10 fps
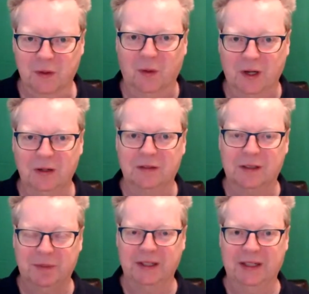all
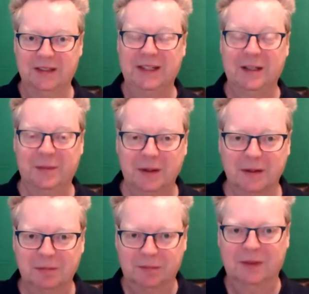over, but you just need to be
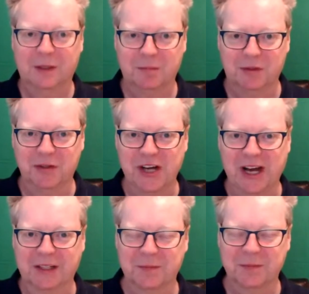able to
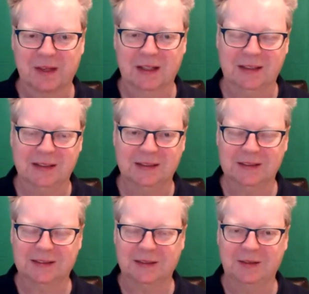project
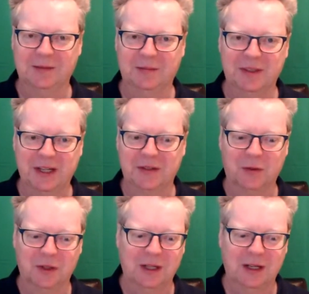uh, and, project
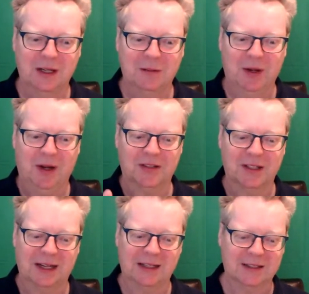your
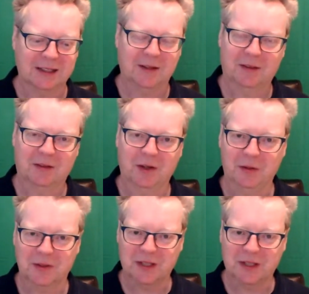personality through.